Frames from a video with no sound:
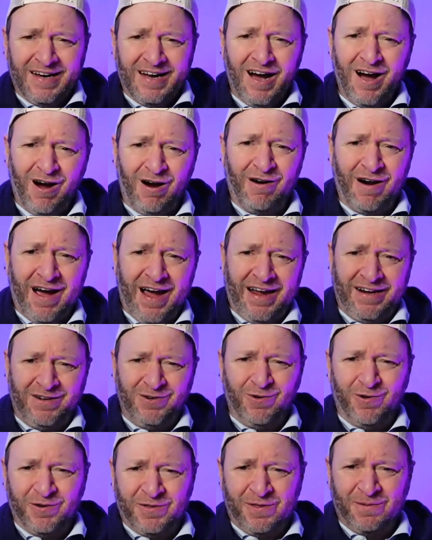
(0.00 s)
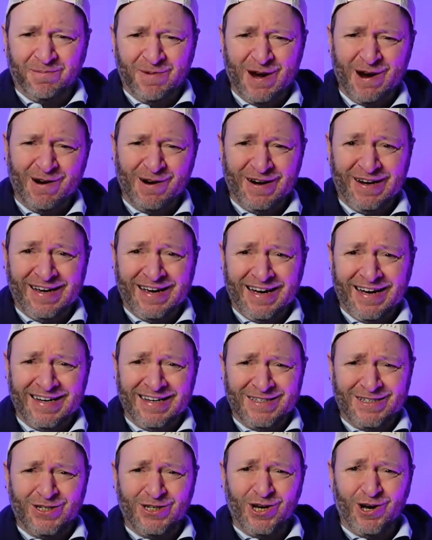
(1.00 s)
All right, North
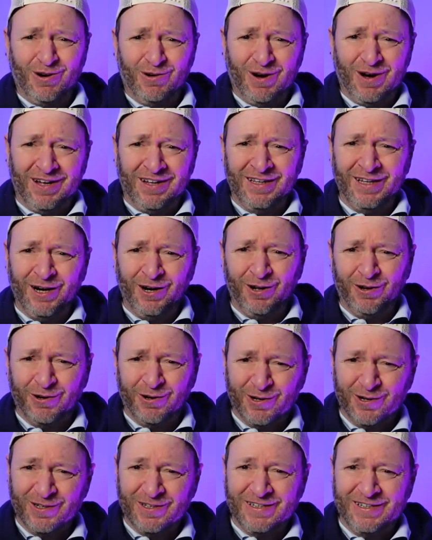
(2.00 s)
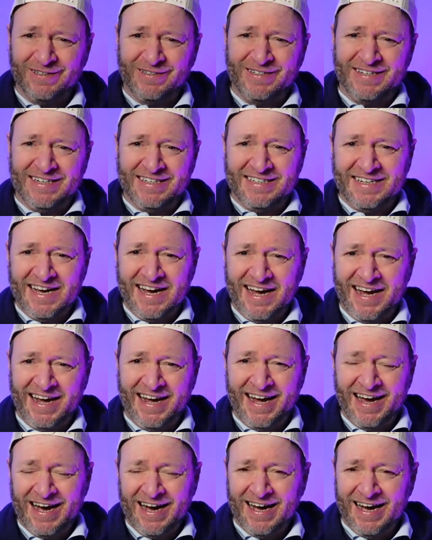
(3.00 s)
America. So, a little earlier
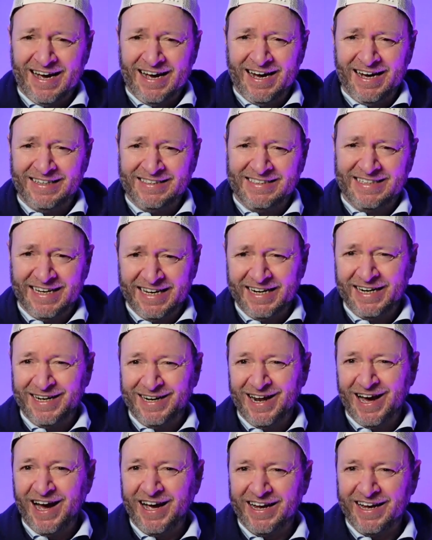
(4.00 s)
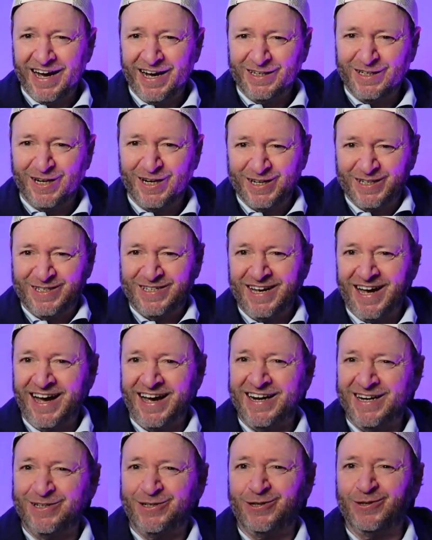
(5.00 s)
today, I, I did it. I, I,
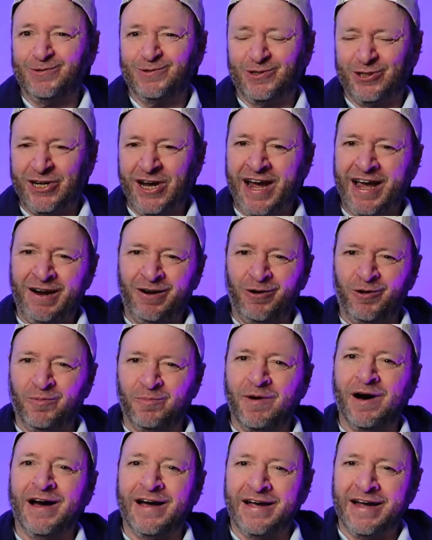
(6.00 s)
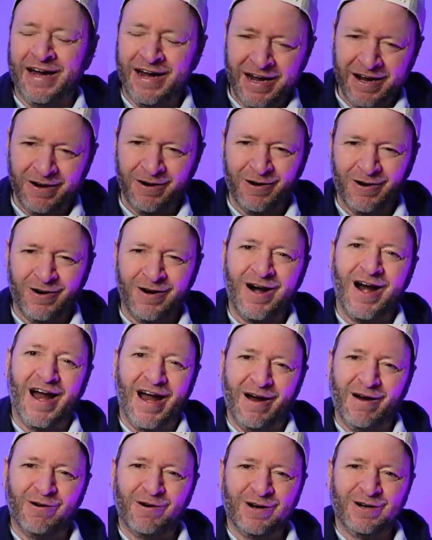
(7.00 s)
decided to channel my inner
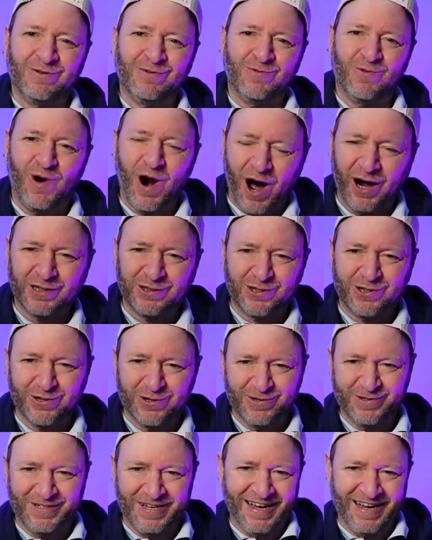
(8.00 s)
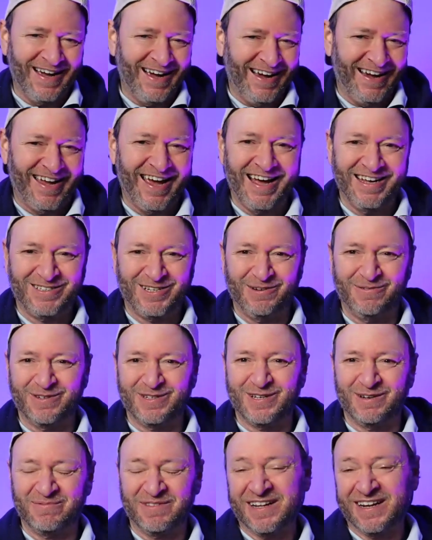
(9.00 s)
Aaron Rodgers. I guess it
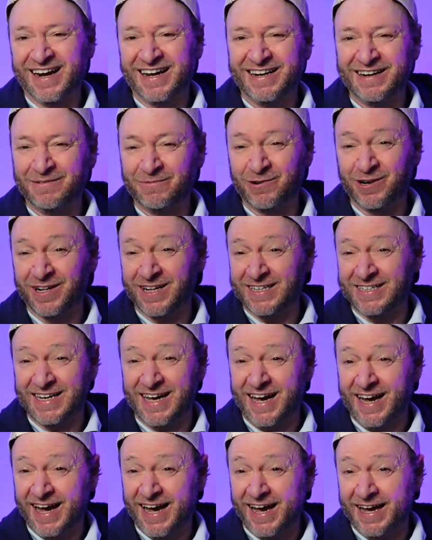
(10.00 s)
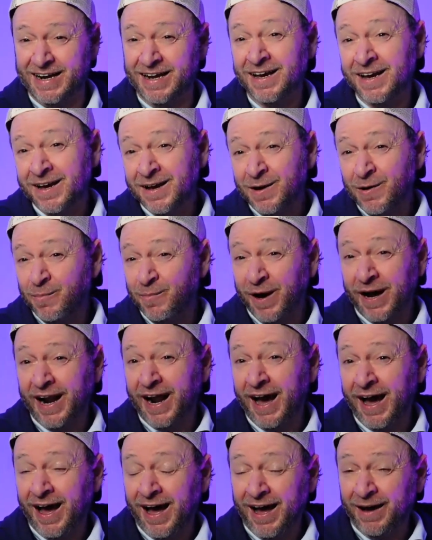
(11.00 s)
was something I didn't realize I had. But
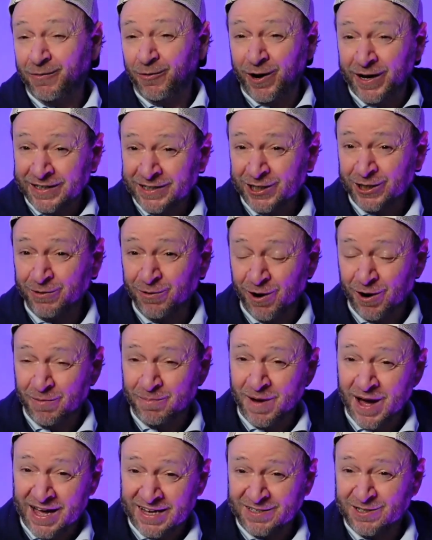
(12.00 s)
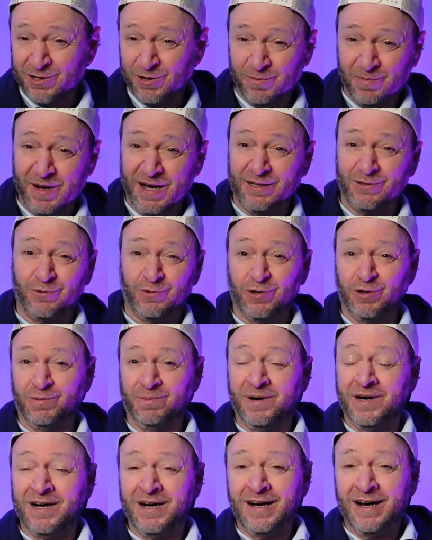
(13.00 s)
I went to our master
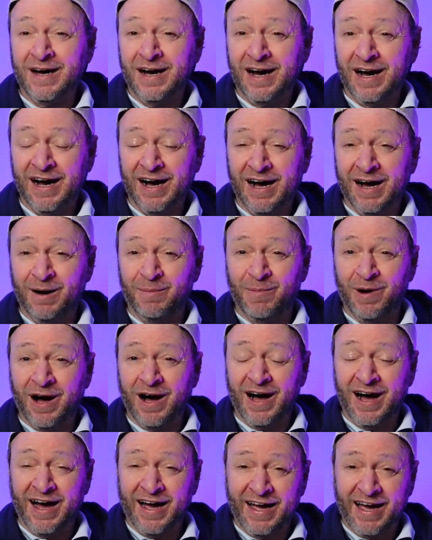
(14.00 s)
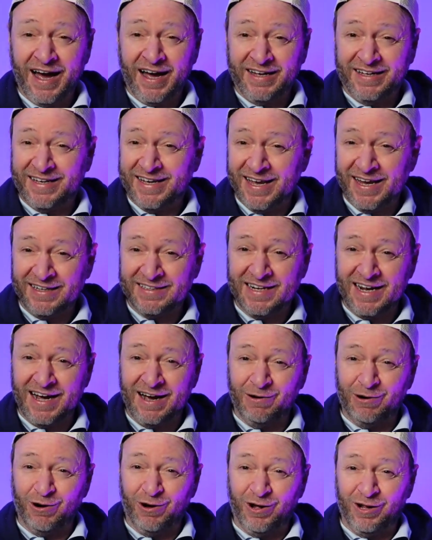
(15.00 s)
bedroom. Um, I, I, kicked
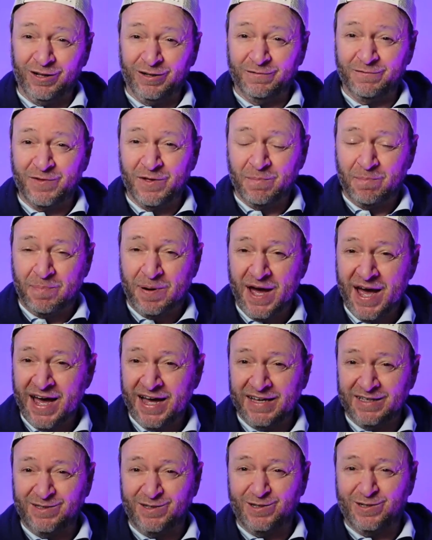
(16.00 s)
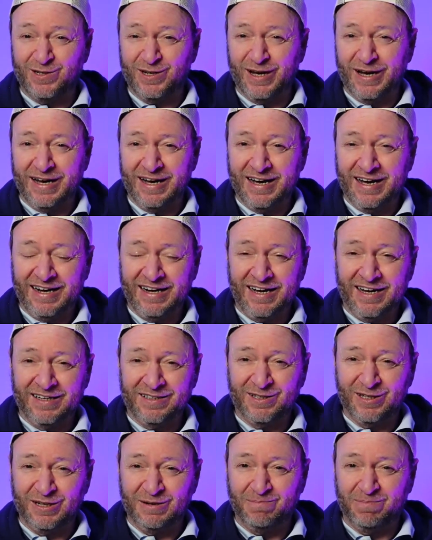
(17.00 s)
out all of the pets. Uh, I
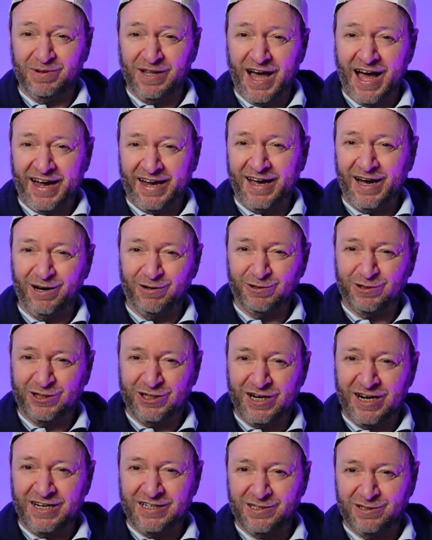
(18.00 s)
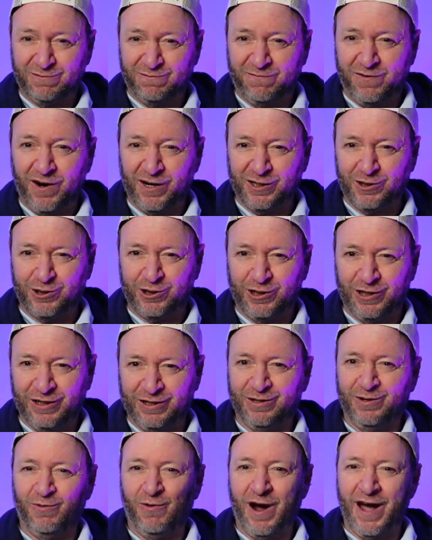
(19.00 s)
got the blackout shades
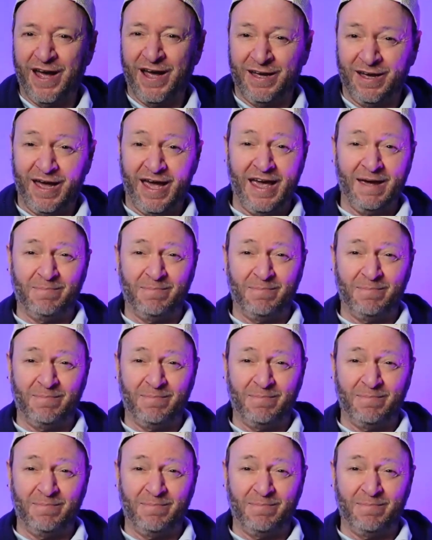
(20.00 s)
functioning the way a